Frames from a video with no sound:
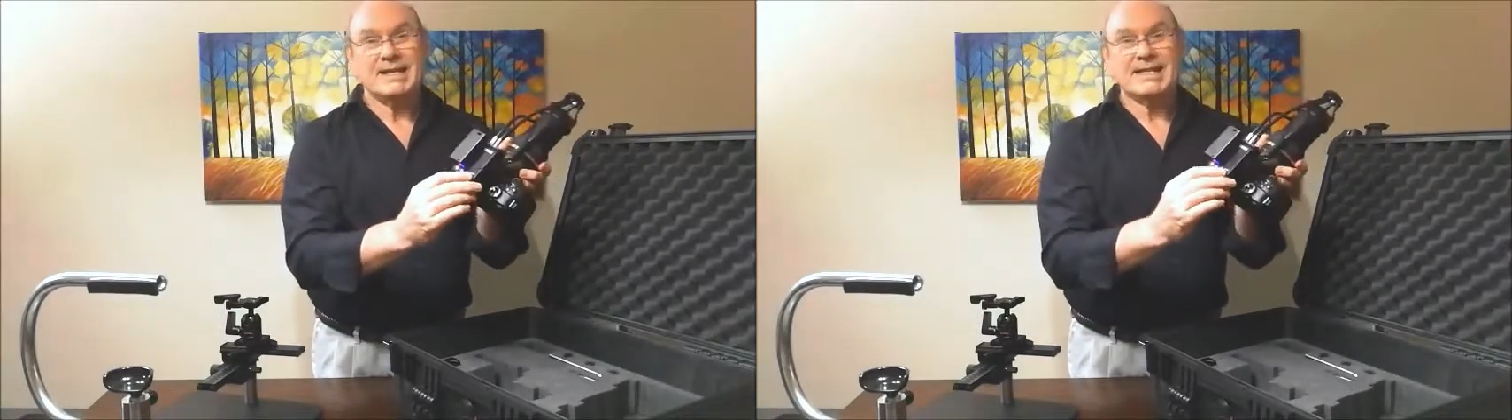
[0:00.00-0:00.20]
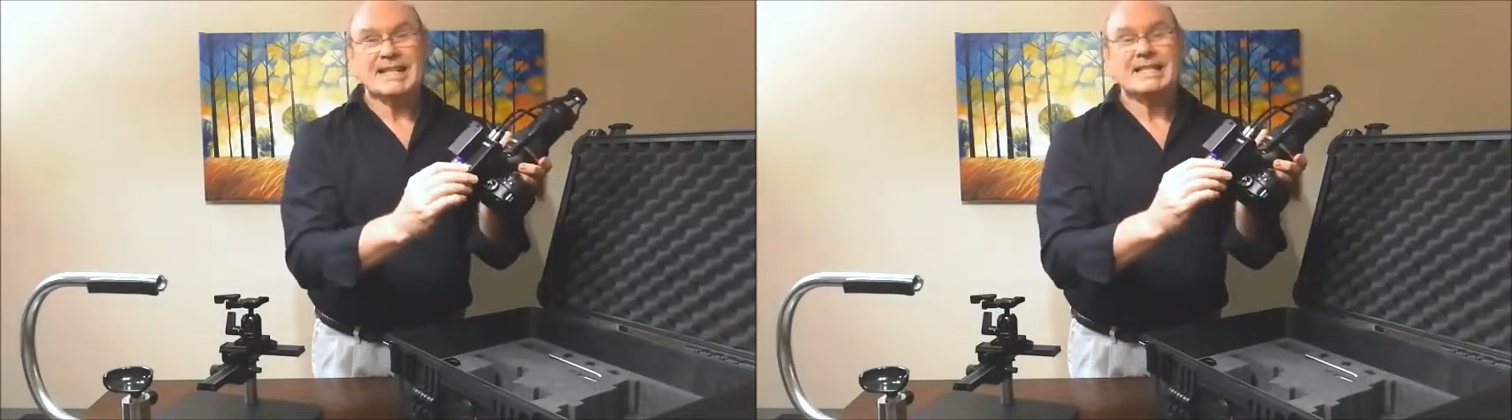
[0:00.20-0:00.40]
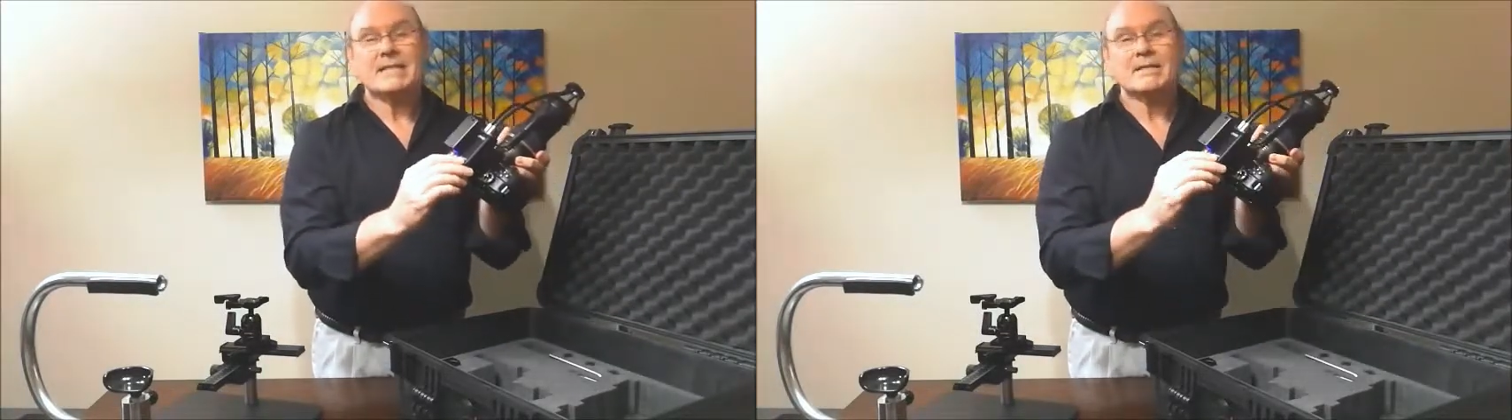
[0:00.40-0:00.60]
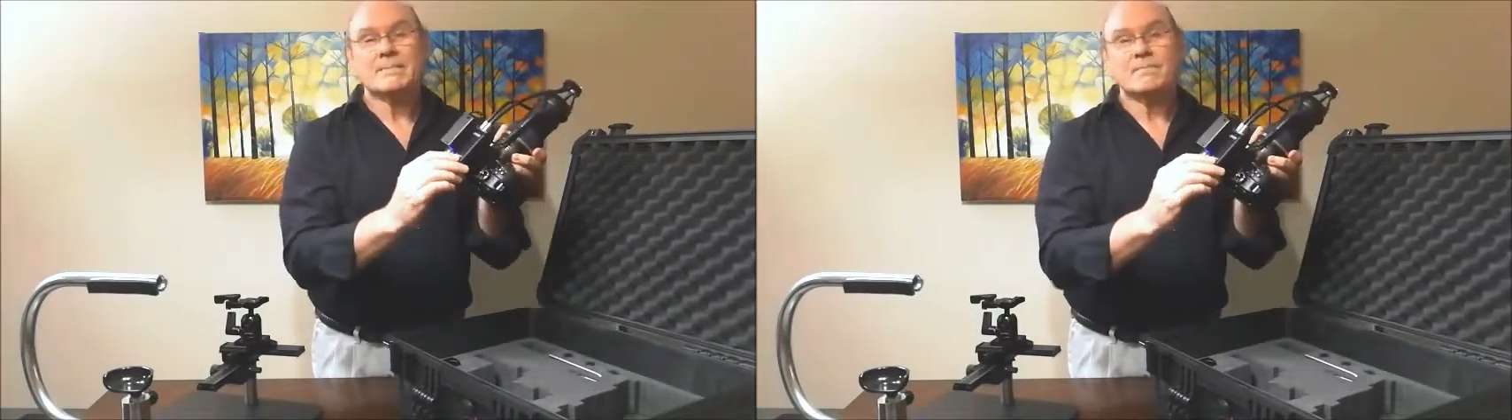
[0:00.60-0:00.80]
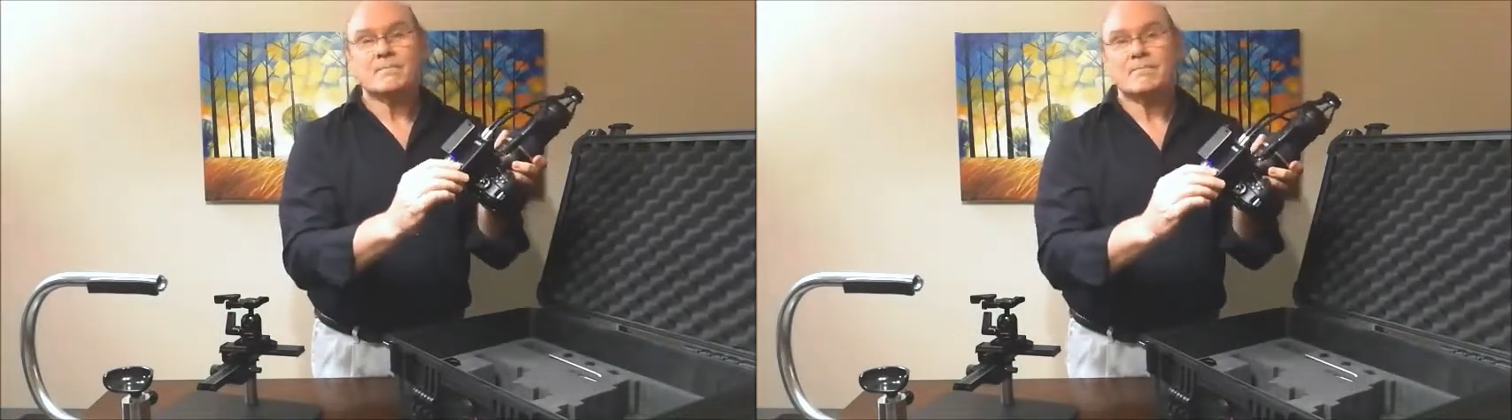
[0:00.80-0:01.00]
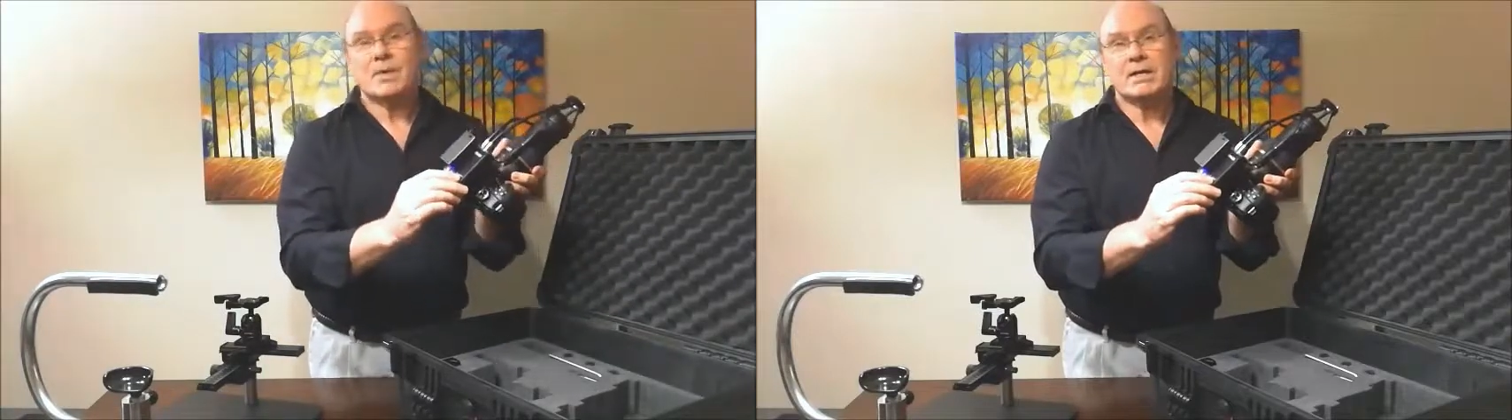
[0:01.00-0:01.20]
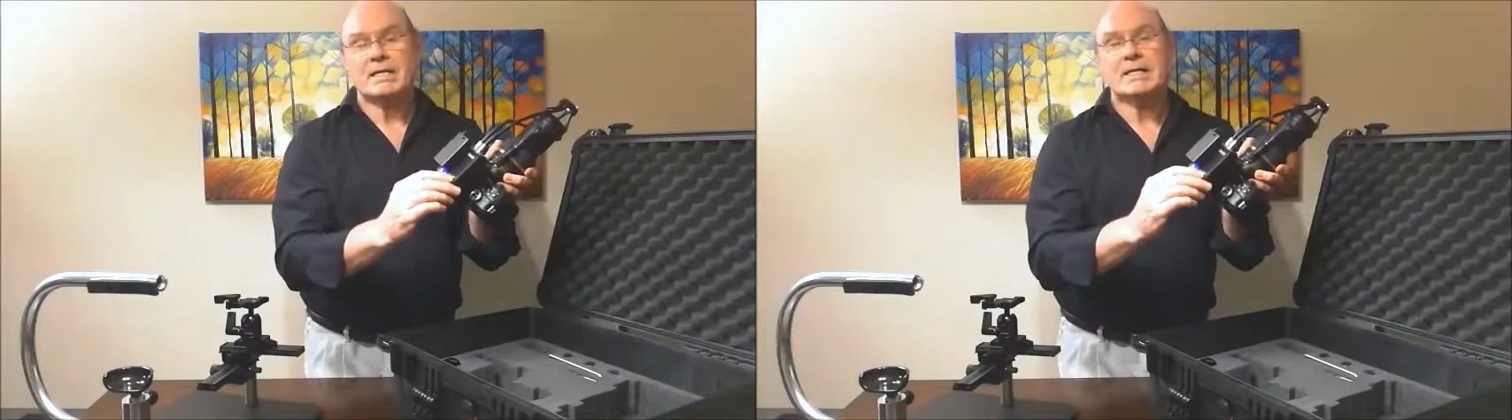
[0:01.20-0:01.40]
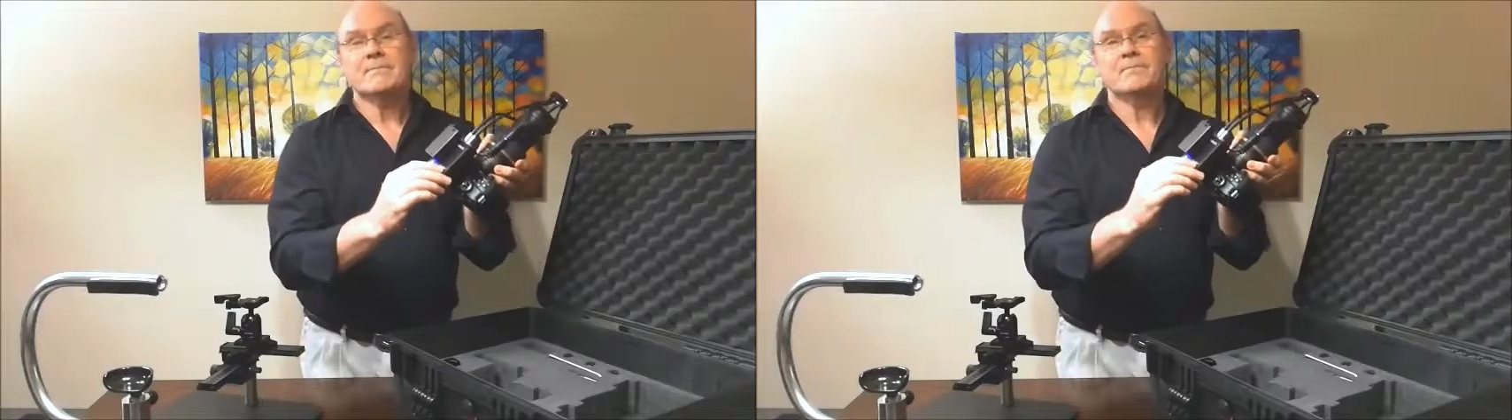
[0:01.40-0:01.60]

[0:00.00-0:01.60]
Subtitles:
You let this button